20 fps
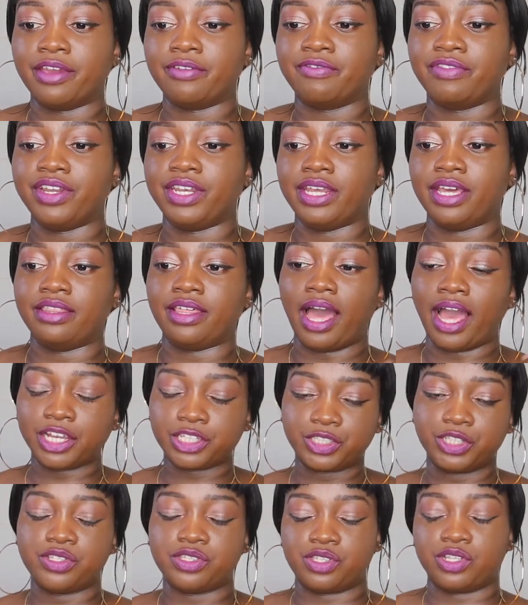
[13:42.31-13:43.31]
every day, the
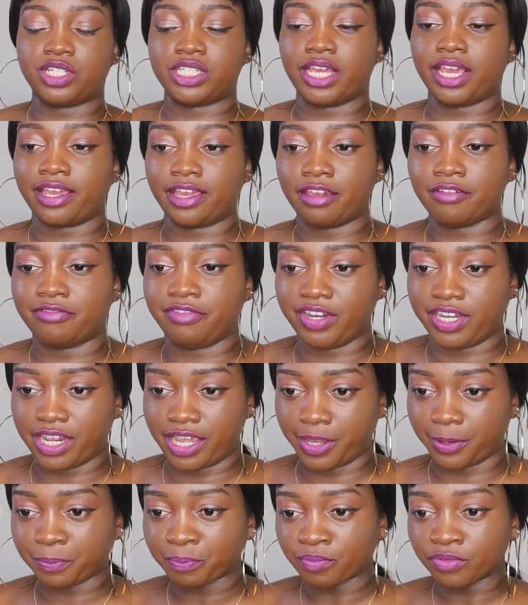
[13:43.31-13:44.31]
actions you take every
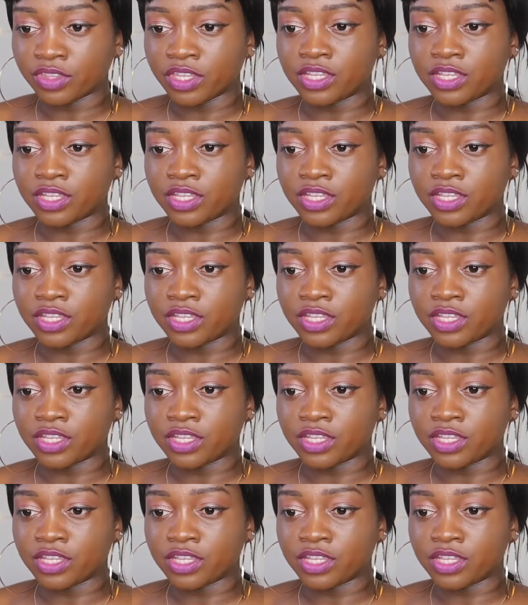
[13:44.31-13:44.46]
day.